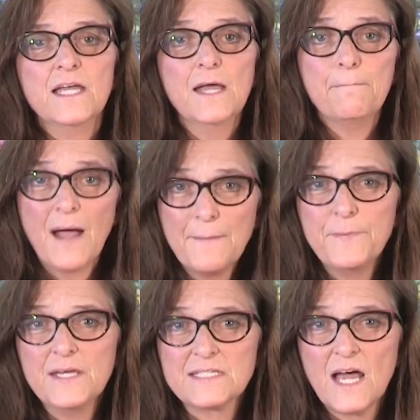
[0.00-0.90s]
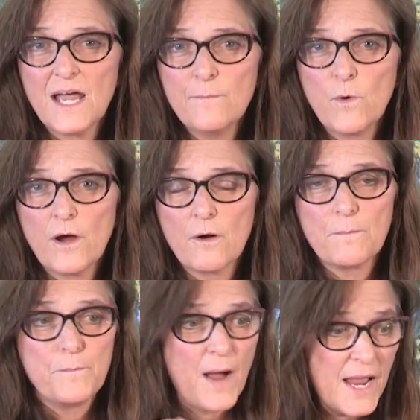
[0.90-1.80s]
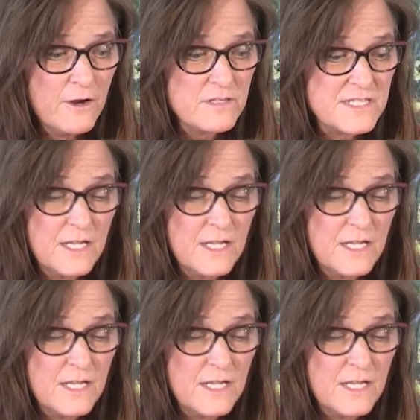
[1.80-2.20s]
It might be a time where buyer and